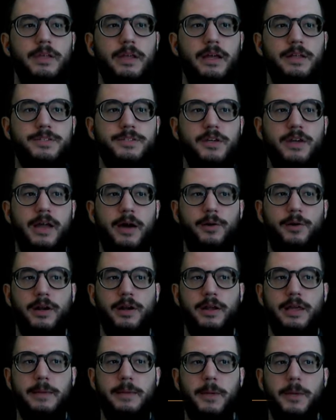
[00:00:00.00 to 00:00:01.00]
And so now we're
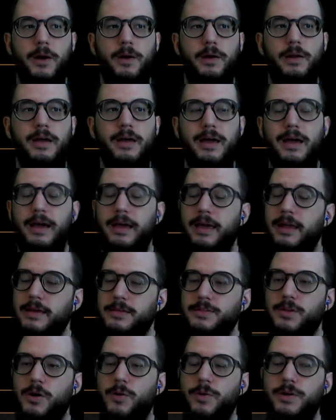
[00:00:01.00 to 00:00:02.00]
going to keep going. Again,
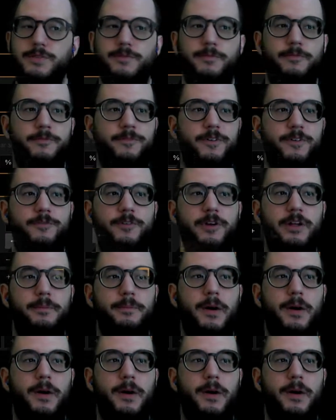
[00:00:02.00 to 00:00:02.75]
as always, feel free to